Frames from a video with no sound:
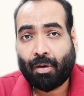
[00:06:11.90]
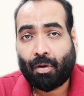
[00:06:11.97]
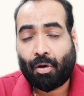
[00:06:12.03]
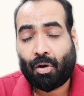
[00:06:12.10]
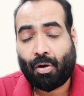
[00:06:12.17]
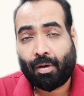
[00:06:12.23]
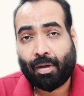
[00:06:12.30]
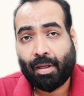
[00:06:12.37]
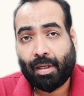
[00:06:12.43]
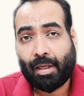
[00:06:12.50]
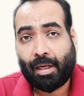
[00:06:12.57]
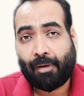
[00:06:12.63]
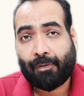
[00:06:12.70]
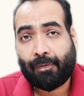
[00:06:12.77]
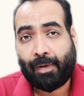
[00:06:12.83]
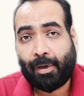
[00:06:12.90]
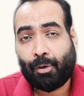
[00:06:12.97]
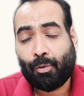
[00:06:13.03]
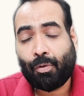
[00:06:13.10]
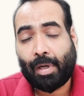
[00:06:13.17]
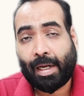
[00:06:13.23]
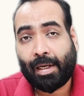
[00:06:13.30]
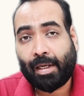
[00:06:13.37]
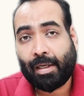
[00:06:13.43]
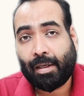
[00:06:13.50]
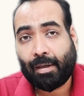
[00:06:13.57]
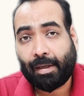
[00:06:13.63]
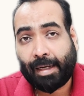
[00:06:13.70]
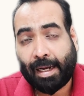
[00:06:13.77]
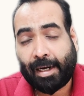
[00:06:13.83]
or if we do
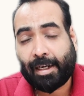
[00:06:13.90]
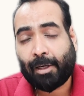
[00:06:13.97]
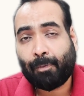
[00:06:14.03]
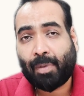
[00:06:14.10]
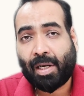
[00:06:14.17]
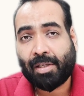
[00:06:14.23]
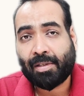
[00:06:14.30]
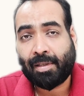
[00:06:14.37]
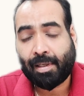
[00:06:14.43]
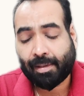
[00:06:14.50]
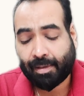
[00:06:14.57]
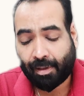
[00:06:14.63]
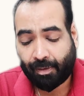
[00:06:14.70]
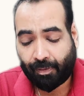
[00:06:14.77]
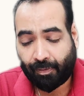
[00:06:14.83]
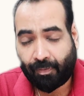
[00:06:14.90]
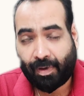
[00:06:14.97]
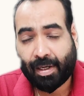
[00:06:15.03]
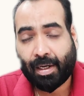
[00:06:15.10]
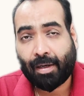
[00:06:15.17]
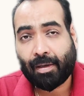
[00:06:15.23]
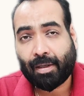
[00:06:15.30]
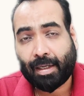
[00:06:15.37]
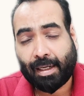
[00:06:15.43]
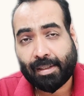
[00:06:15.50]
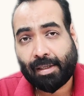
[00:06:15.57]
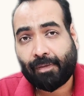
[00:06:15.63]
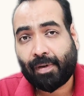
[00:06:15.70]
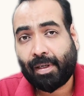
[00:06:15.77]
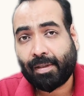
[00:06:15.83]
any negative biasness, we can
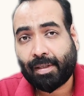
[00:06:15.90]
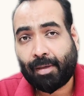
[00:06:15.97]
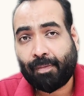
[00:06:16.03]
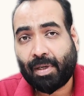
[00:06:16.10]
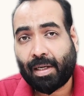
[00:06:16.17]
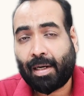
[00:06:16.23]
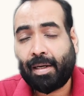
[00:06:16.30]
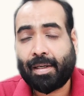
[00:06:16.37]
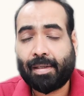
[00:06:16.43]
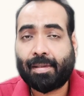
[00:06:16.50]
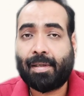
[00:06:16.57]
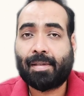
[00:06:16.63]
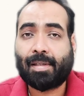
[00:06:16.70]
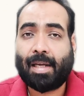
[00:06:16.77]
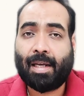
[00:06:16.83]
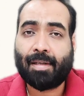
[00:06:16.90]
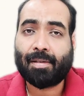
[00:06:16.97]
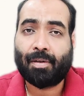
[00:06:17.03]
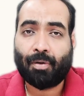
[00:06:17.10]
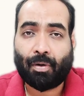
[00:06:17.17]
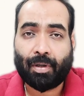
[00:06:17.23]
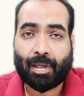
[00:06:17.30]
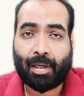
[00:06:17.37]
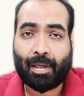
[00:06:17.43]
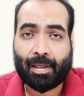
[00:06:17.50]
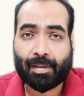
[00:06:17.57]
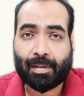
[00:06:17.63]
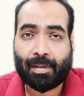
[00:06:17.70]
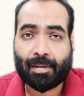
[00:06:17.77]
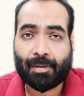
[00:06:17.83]
classify some current assets as non-current
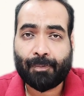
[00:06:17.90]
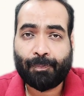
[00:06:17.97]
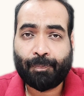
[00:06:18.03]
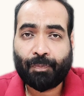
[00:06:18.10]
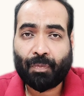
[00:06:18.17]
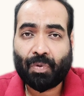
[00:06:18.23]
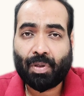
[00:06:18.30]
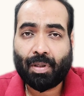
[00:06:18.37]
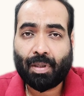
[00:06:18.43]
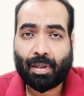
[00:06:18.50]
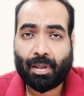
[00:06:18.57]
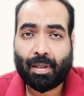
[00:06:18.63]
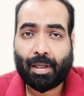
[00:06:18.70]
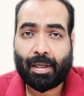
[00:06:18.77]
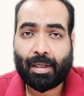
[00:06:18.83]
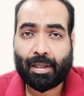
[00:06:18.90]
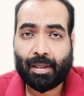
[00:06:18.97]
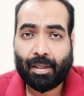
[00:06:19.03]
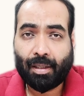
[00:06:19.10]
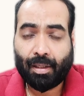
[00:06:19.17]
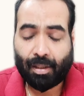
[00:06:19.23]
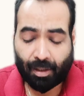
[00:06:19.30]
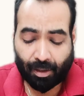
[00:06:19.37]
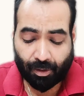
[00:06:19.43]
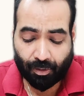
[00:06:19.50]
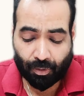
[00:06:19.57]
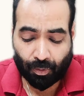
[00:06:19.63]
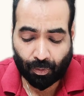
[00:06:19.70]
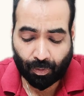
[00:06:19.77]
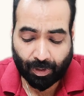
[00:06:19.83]
assets, right?
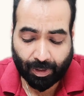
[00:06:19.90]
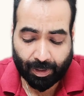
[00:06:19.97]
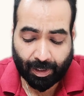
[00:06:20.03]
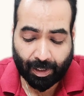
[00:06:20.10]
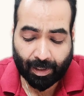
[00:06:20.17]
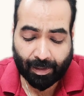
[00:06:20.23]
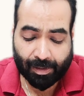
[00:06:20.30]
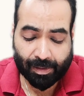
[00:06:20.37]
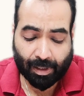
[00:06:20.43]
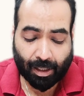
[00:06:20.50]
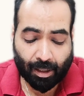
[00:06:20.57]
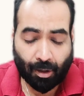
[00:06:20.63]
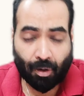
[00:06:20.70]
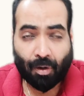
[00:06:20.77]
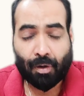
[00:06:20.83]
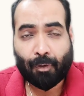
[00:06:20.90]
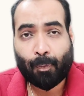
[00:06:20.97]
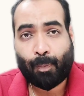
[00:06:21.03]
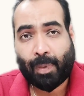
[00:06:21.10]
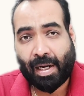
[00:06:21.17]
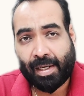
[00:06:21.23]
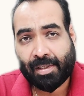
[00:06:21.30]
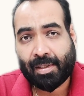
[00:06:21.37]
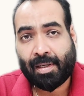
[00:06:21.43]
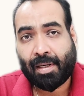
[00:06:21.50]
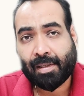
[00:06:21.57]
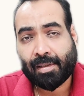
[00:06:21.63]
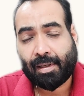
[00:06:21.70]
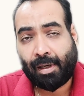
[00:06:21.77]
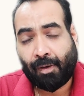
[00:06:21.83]
So there is a lot of
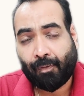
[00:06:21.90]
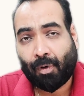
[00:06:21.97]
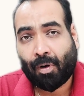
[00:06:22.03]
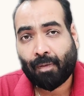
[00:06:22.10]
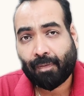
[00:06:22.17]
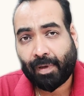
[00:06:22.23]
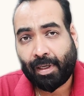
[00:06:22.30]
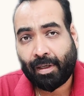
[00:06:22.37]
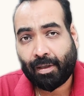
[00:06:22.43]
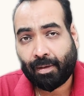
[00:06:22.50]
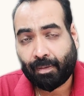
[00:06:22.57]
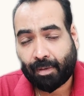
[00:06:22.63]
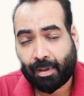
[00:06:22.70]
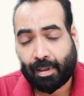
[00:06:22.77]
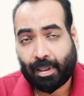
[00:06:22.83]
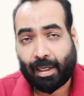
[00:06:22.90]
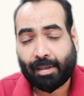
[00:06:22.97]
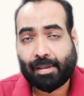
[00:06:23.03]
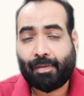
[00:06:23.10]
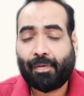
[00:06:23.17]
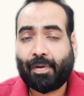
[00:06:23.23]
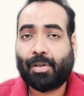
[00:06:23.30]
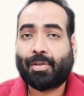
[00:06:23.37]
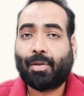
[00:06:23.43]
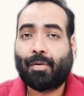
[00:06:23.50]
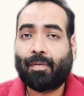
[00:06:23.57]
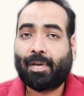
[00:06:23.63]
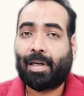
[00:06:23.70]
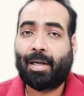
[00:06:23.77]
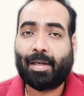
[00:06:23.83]
biasness involved in classification
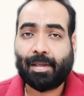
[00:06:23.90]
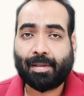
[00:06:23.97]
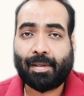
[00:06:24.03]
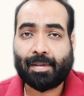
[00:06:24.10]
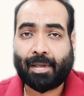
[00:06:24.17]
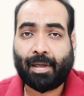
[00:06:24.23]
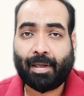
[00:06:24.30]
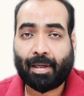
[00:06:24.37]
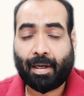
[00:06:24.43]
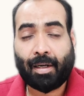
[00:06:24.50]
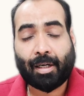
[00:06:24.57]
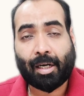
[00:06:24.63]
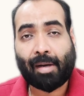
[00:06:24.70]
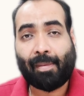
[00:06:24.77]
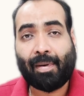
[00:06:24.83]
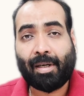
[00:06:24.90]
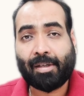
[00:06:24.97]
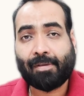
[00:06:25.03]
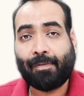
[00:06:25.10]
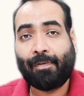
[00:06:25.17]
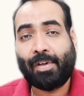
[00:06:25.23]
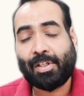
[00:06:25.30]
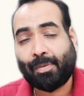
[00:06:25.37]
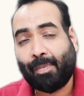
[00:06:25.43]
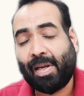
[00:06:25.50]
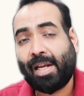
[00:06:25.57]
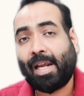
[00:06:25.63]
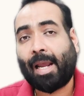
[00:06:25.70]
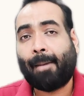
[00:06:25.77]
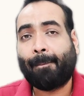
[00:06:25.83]
of current assets and current liabilities, which
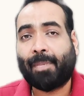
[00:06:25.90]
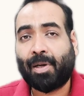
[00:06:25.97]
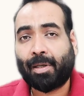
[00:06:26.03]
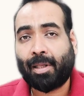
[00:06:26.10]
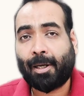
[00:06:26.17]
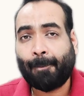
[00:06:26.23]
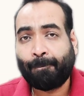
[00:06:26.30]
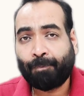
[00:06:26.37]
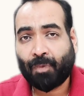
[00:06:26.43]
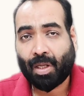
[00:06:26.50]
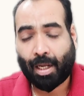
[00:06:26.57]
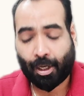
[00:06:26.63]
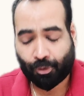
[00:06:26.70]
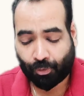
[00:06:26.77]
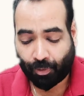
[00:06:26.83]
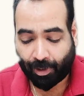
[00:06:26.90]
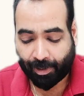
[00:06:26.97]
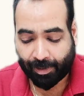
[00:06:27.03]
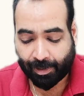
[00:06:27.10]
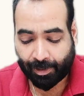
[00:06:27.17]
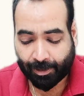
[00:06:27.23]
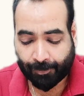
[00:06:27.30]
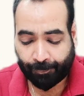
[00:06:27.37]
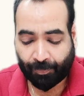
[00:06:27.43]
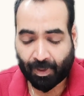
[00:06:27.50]
may hamper the actual results.